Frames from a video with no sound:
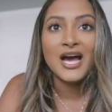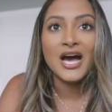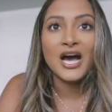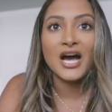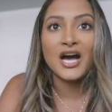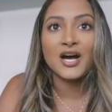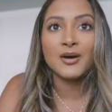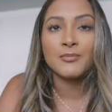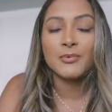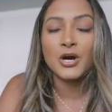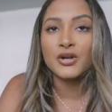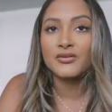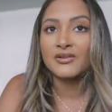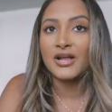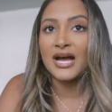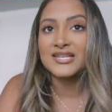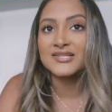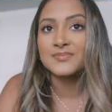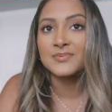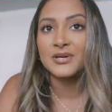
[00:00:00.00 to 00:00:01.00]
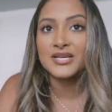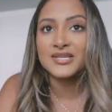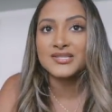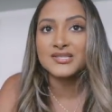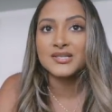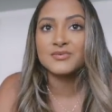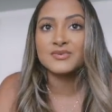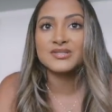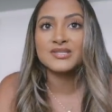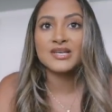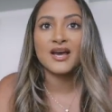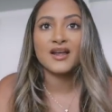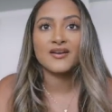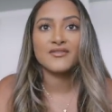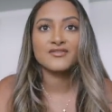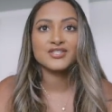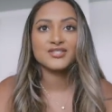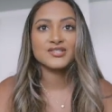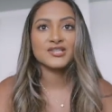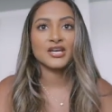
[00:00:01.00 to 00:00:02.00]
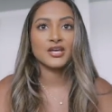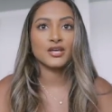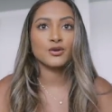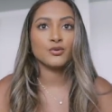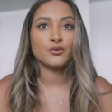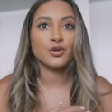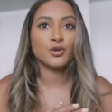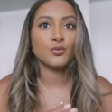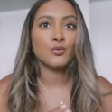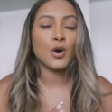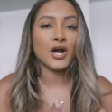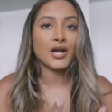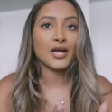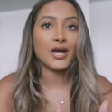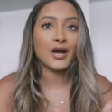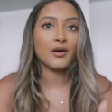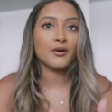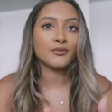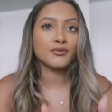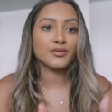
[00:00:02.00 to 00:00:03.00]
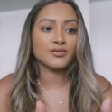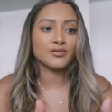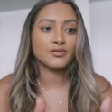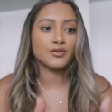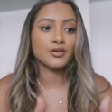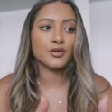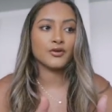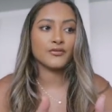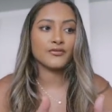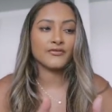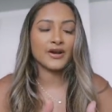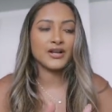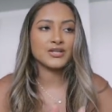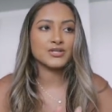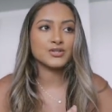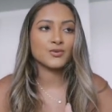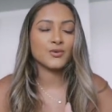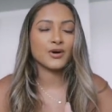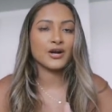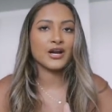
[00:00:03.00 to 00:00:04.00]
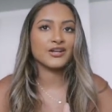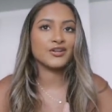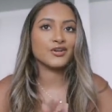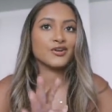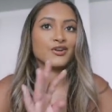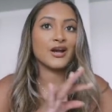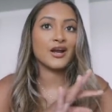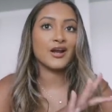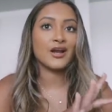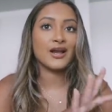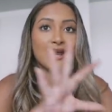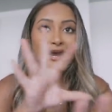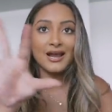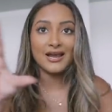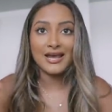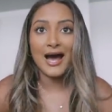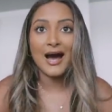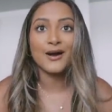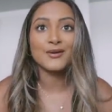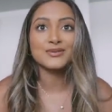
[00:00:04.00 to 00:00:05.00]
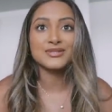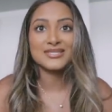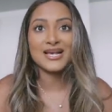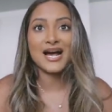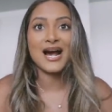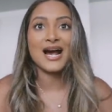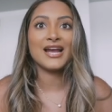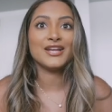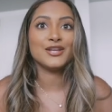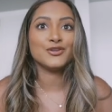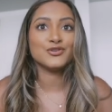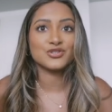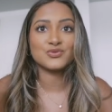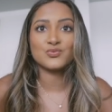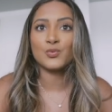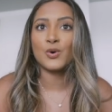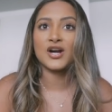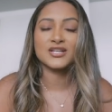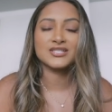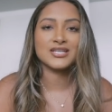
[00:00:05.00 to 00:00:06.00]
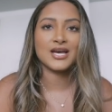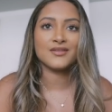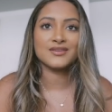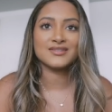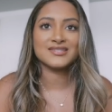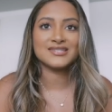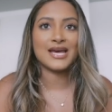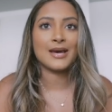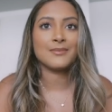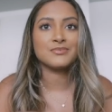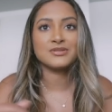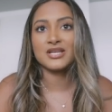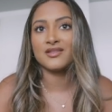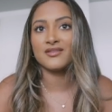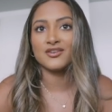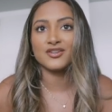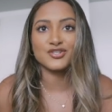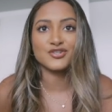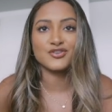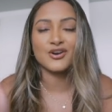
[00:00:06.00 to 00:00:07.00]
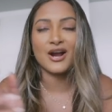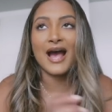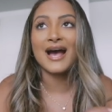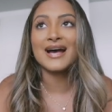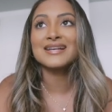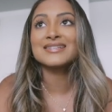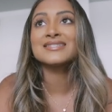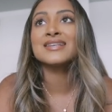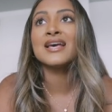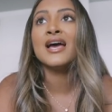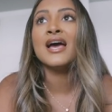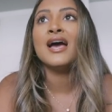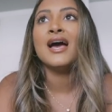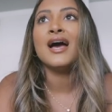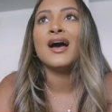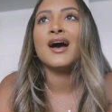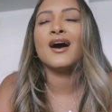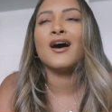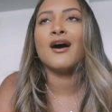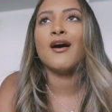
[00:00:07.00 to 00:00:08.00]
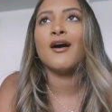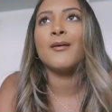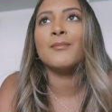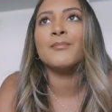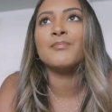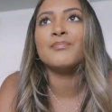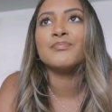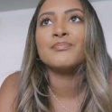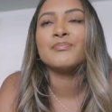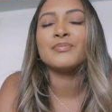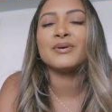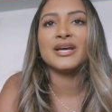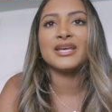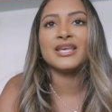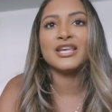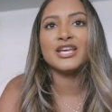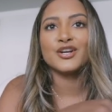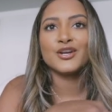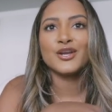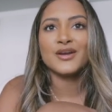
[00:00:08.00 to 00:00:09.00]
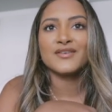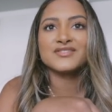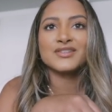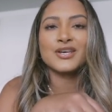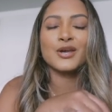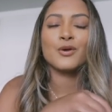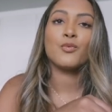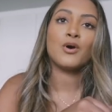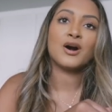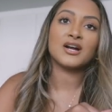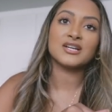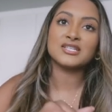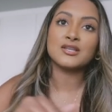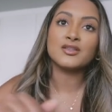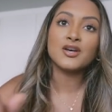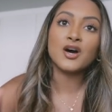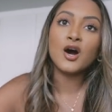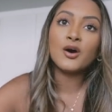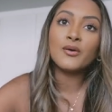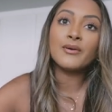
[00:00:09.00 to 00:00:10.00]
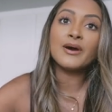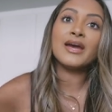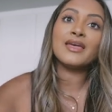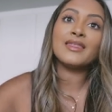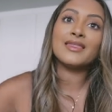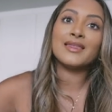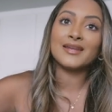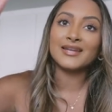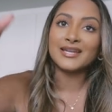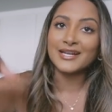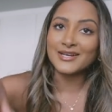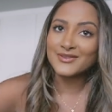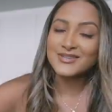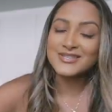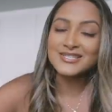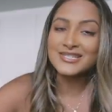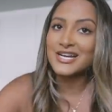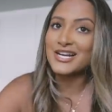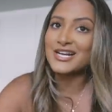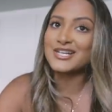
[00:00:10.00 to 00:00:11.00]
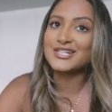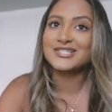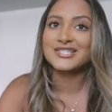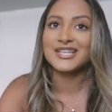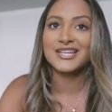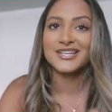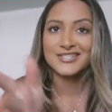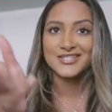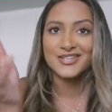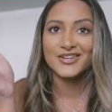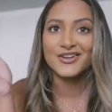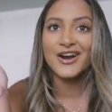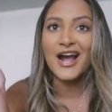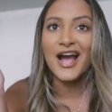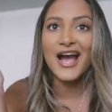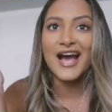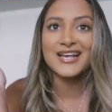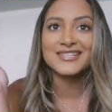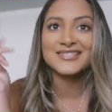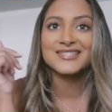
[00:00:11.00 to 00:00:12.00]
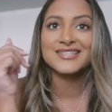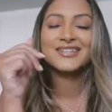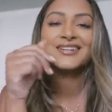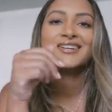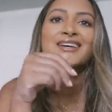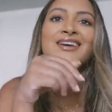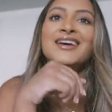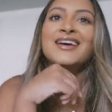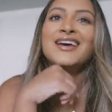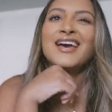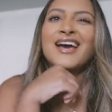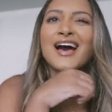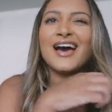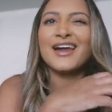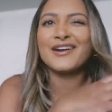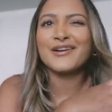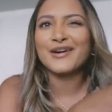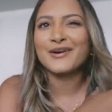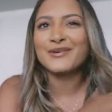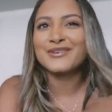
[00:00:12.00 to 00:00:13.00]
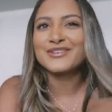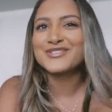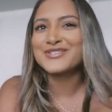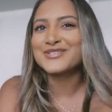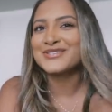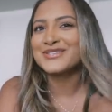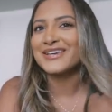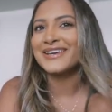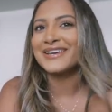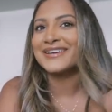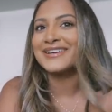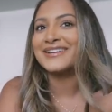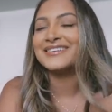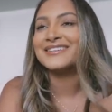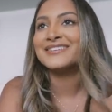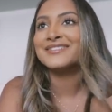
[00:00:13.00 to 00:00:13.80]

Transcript: um, our last place, it was kind of just like you walk out your front door and you're outside you just walk down the steps and there's grass um, but here you have to like walk down the hallway then down the stairs then to the grass and I don't know it's just like